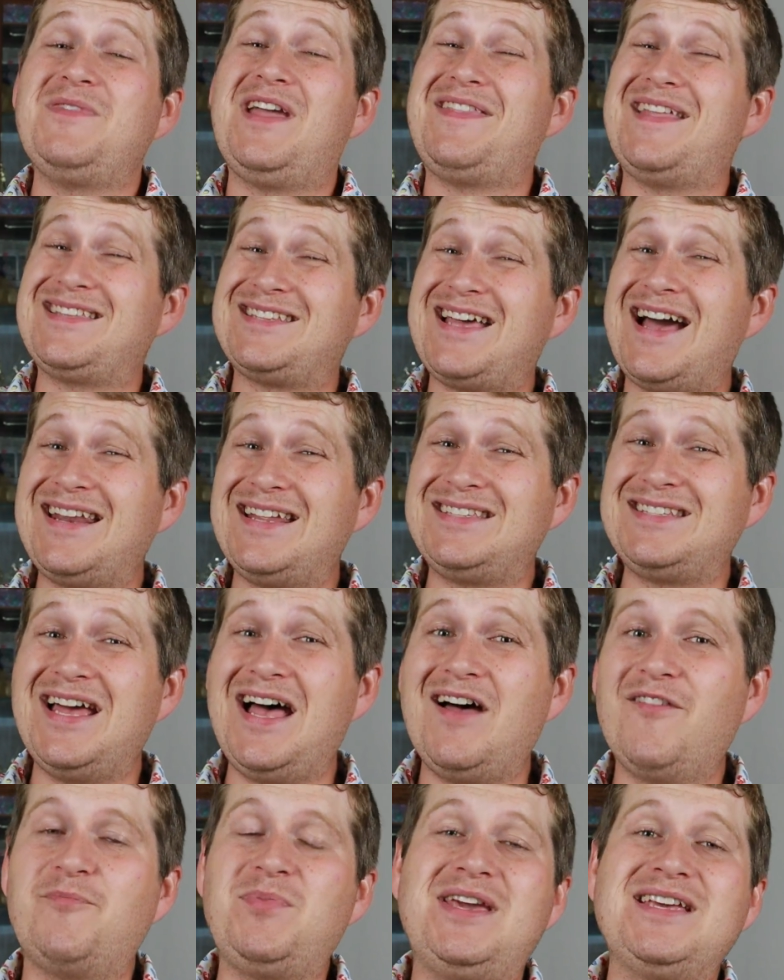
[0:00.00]
And that's kind of
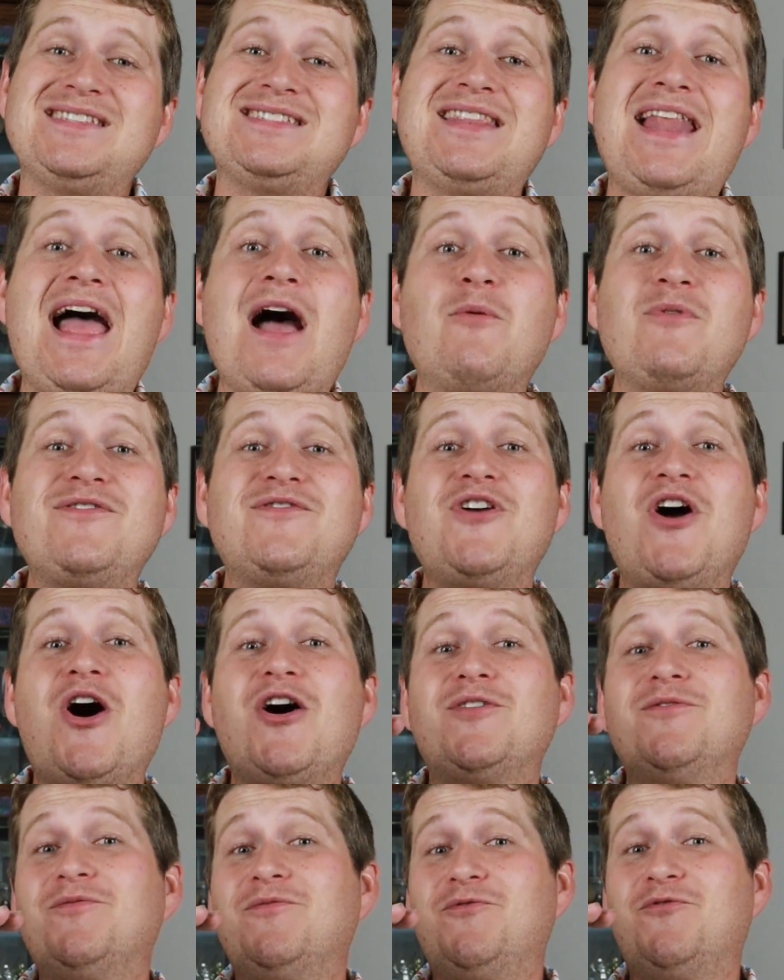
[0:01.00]
tough because now we've
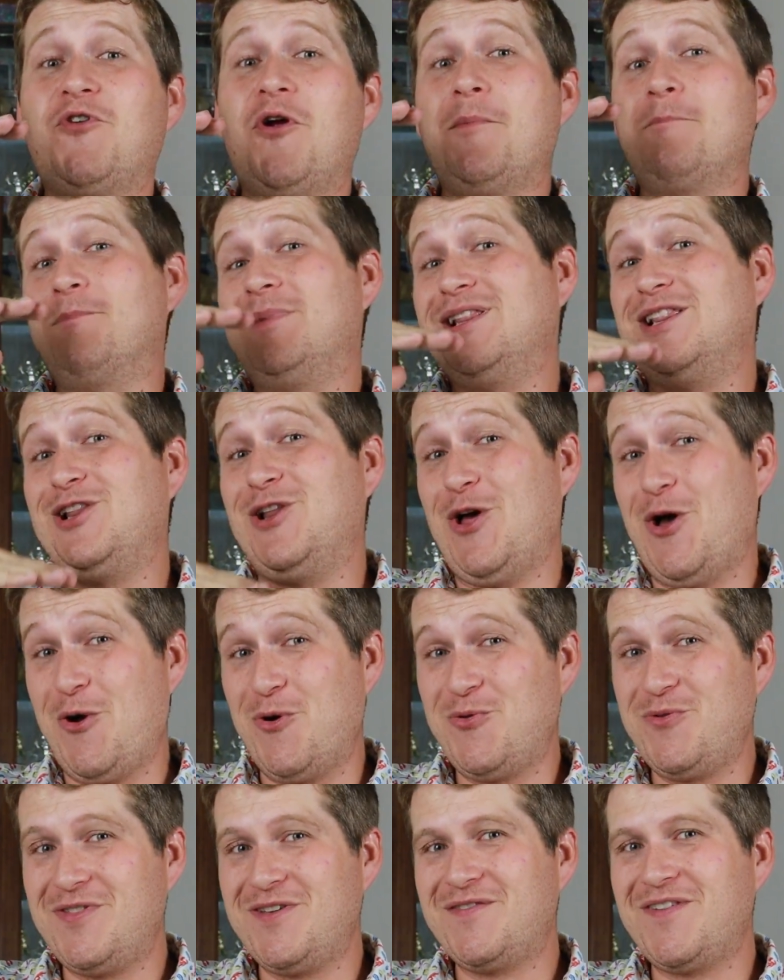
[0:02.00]
gone from
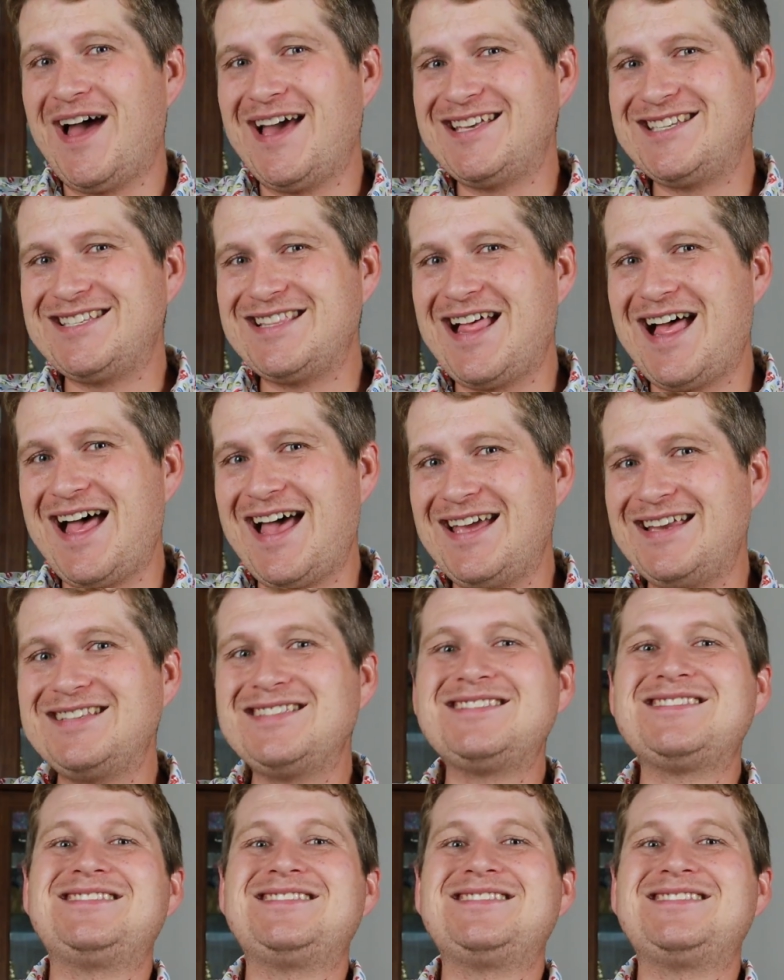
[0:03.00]
below the vice line